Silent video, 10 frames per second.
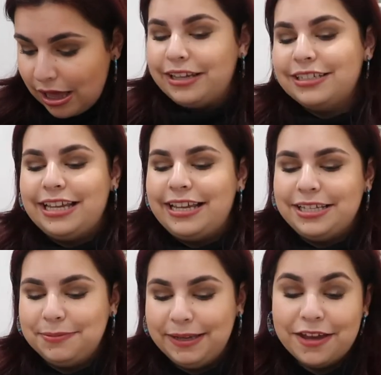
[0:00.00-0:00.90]
because I
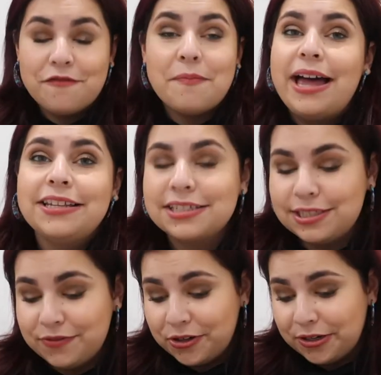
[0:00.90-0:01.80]
guess we give
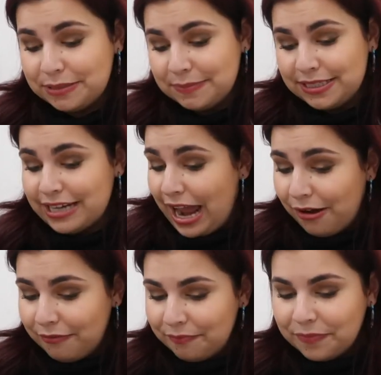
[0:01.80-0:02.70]
masks for Christmas
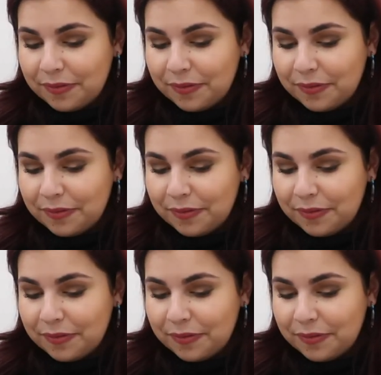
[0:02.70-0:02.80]
now.